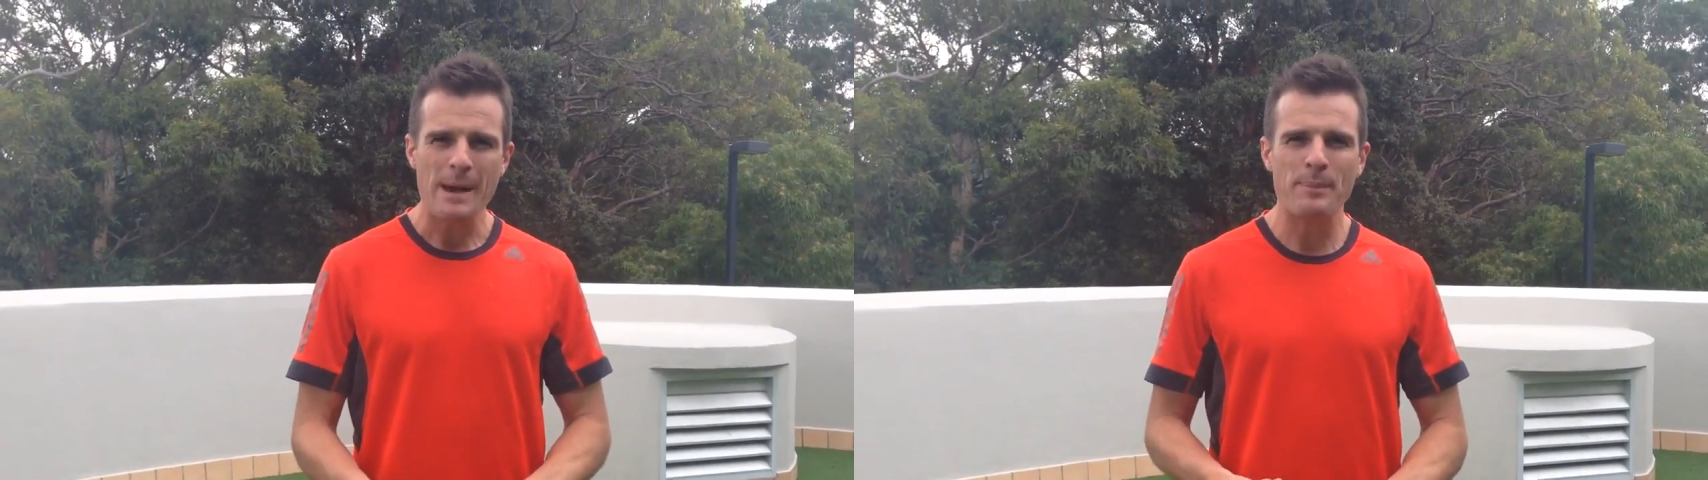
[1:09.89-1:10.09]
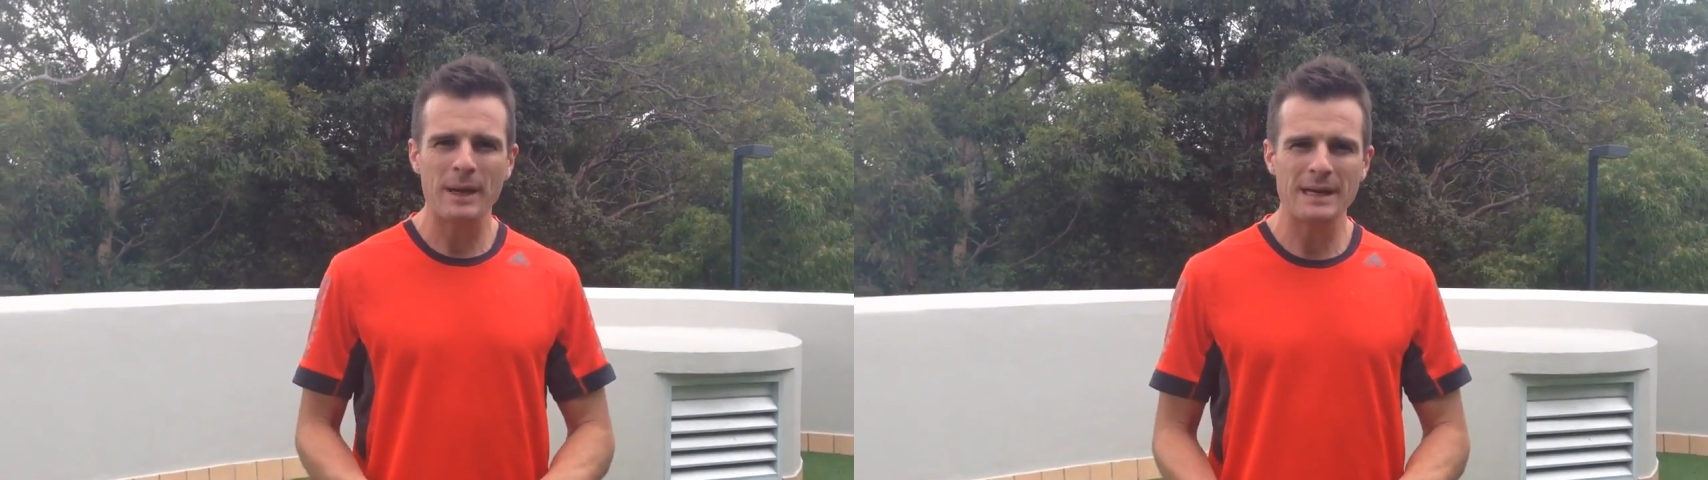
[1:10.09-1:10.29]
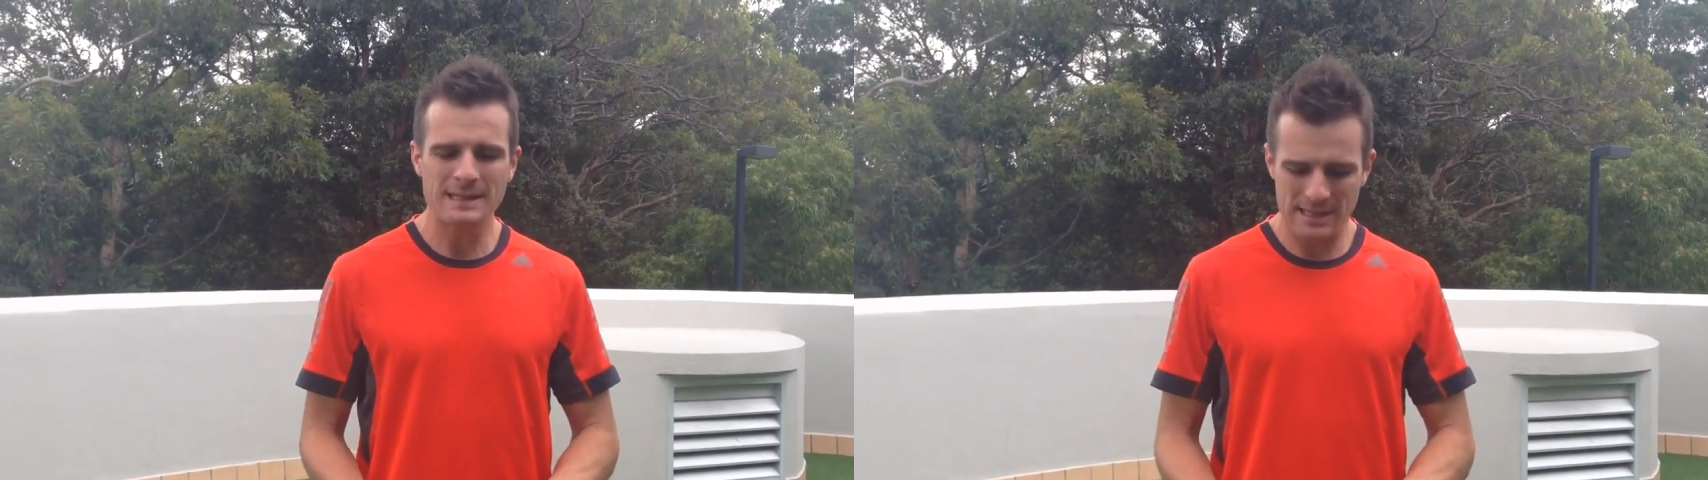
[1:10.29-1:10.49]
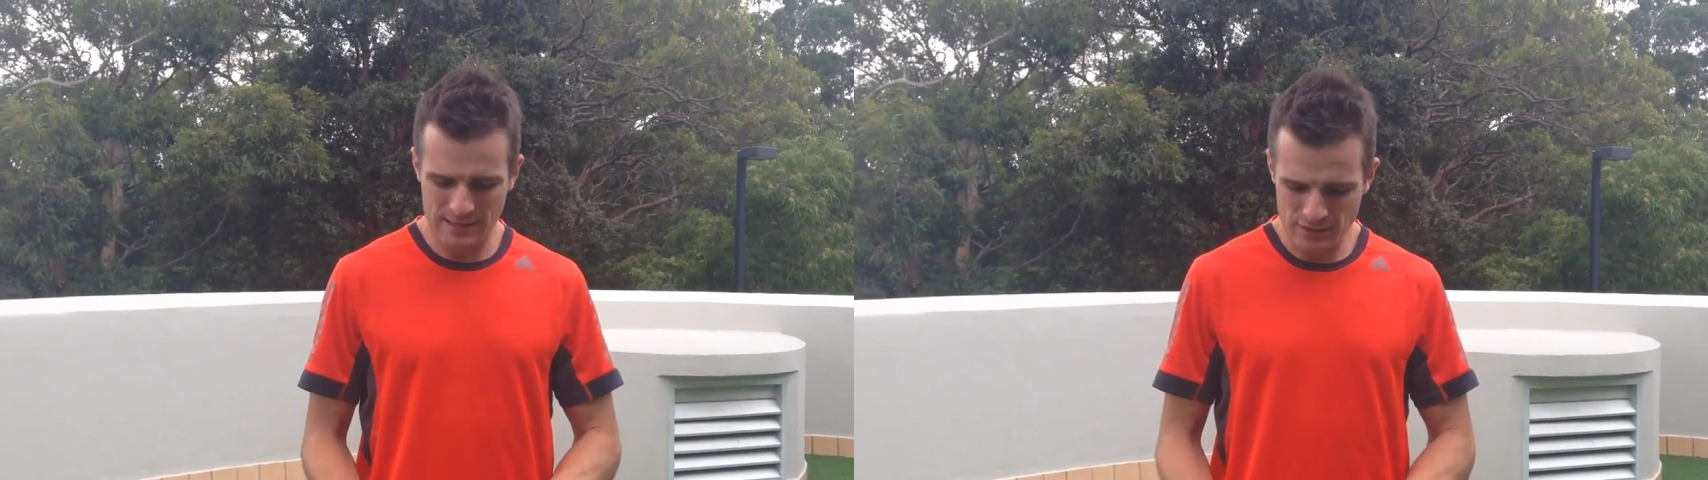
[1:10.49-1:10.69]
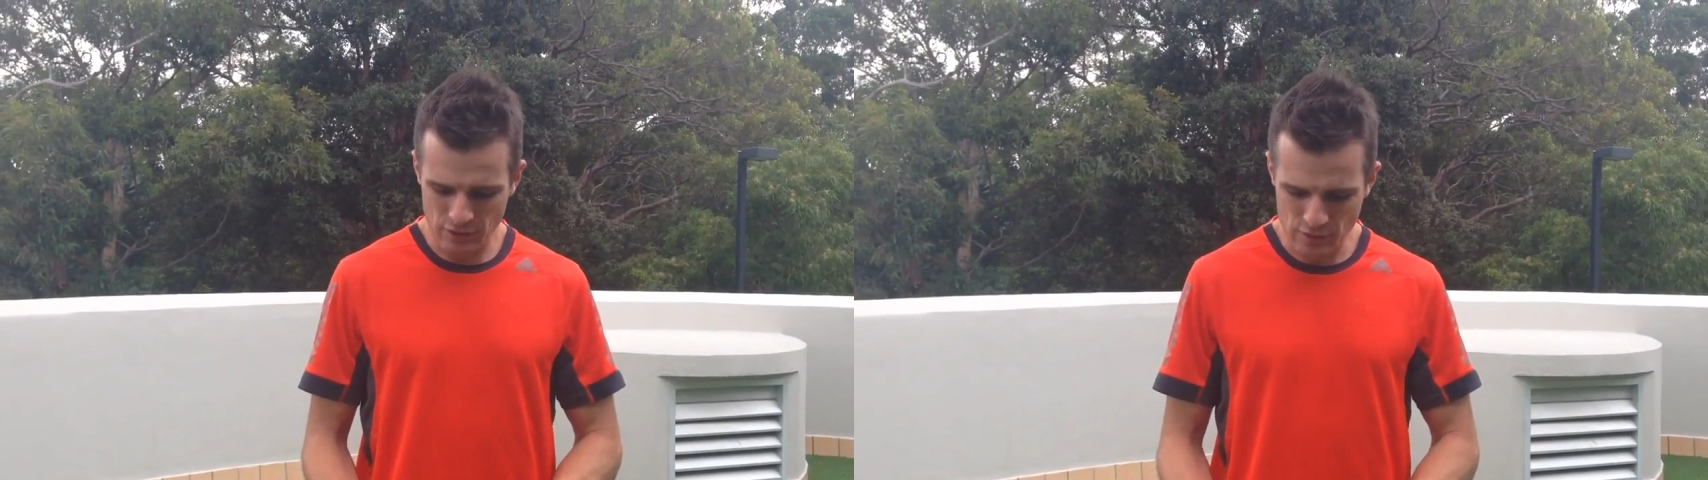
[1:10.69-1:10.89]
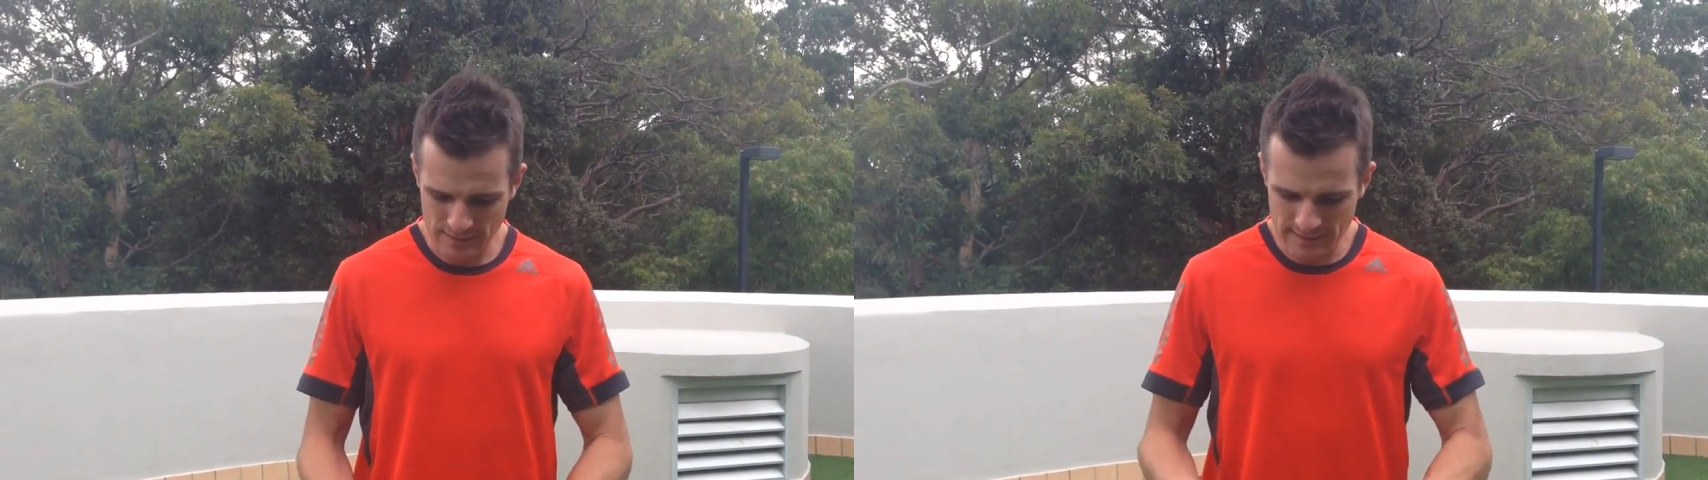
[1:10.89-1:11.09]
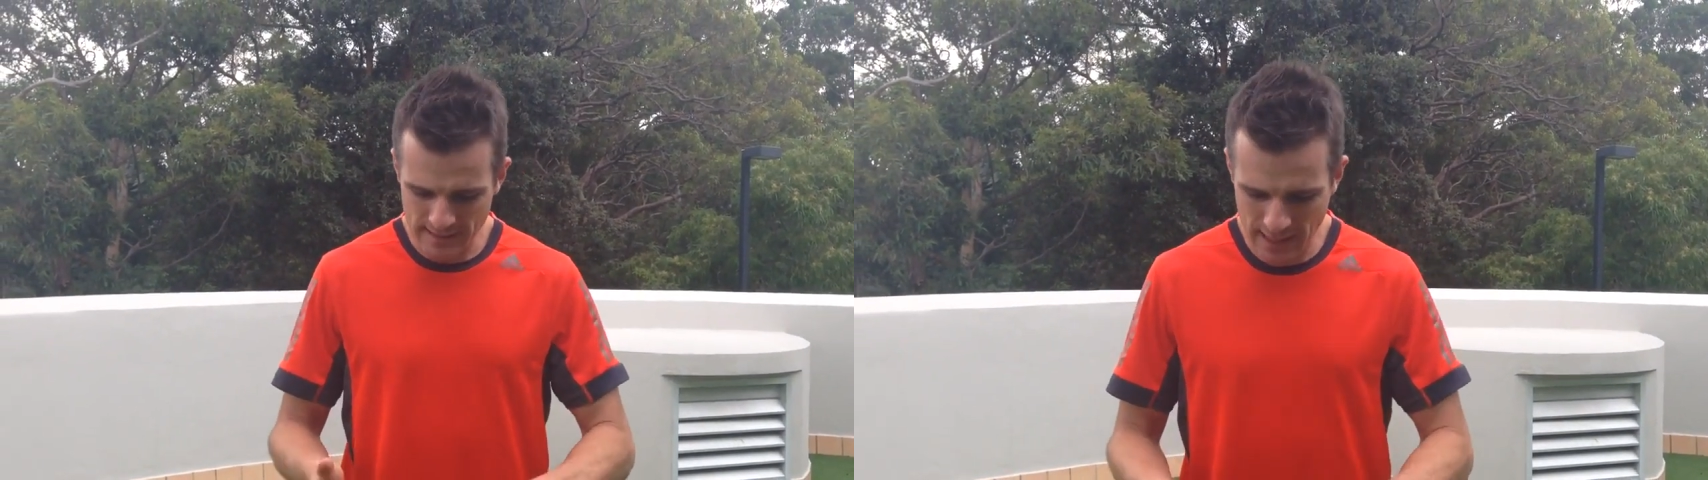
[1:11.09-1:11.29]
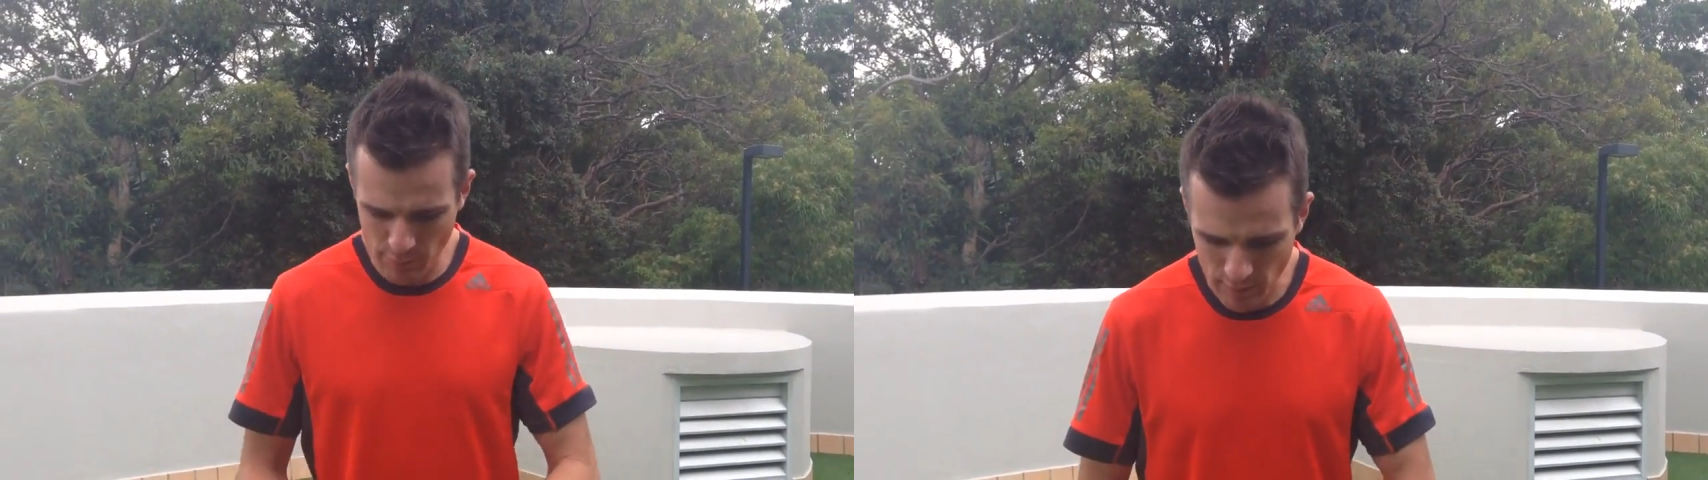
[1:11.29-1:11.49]
ability to
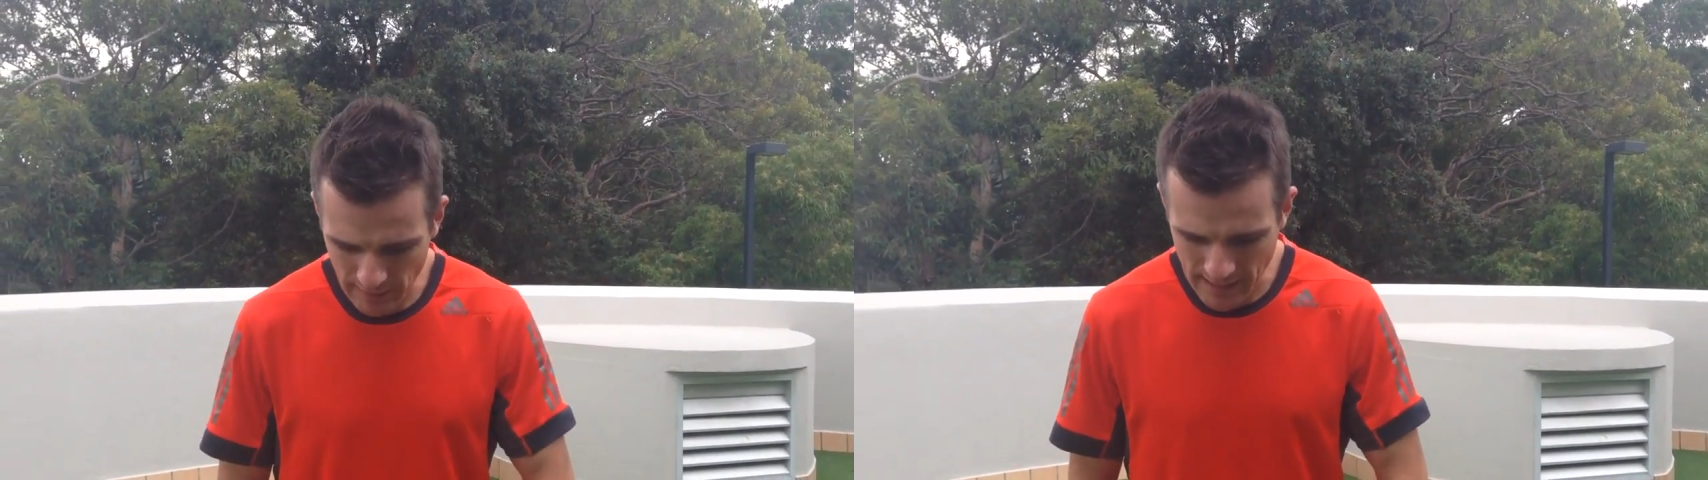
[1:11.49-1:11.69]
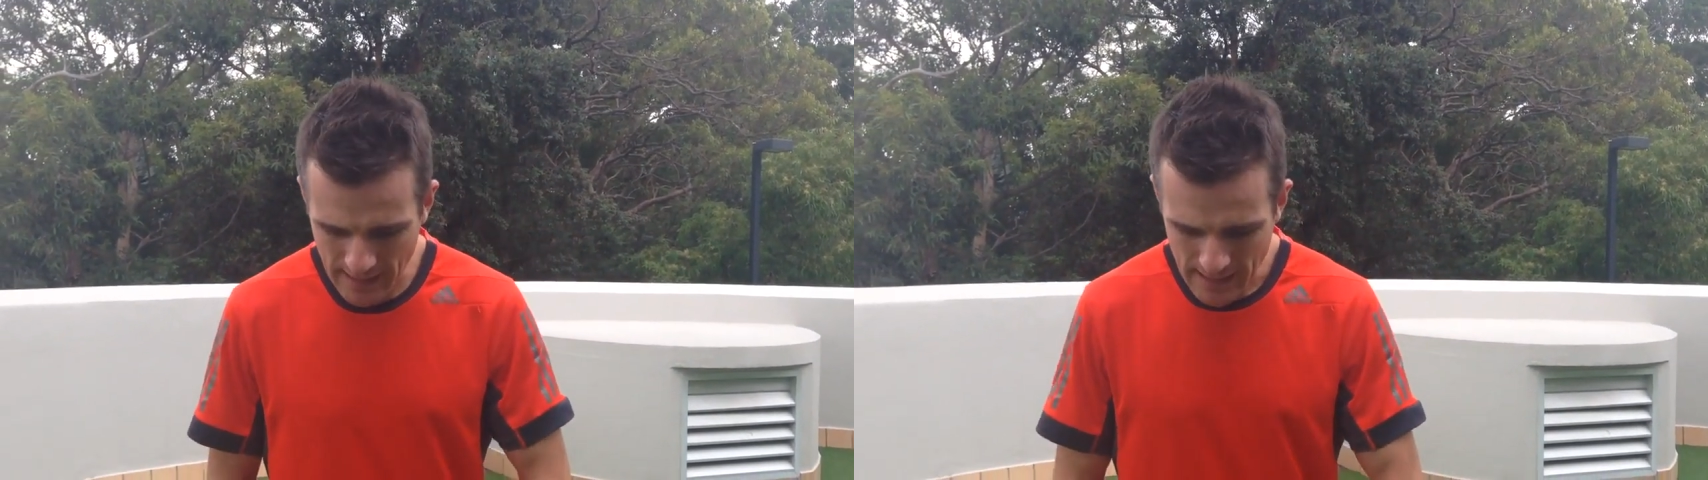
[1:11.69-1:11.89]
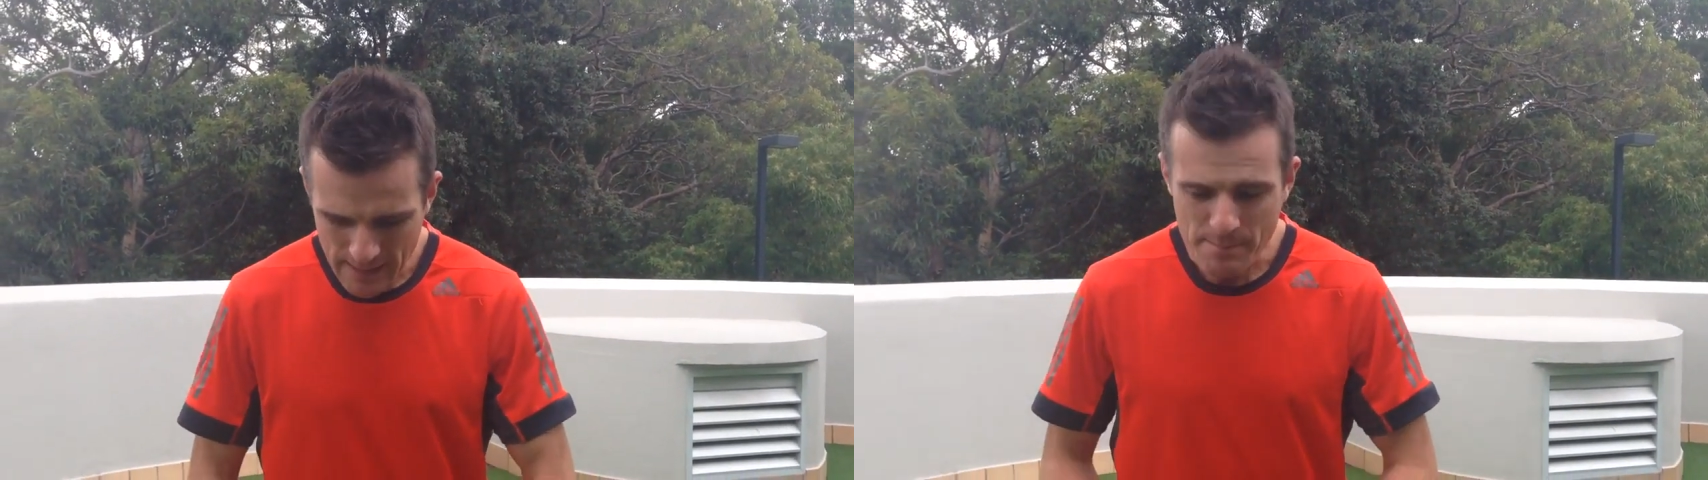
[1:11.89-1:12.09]
stand on one leg,